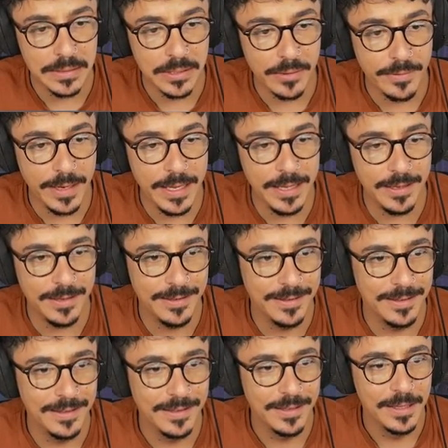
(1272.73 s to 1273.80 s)
sorry.
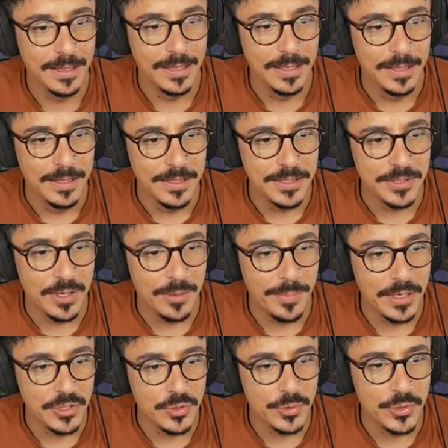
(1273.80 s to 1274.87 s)
so I'll
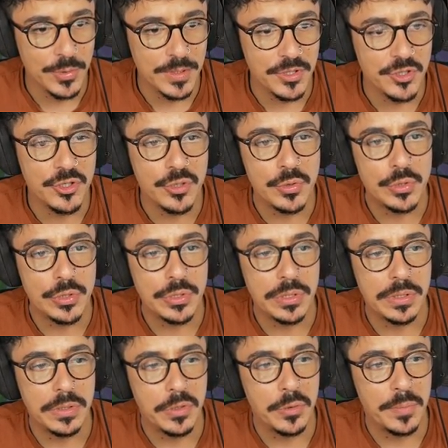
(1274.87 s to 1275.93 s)
make sure to introduce you to
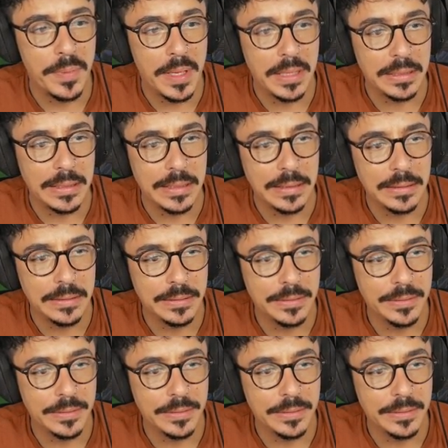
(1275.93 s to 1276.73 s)
the new butler.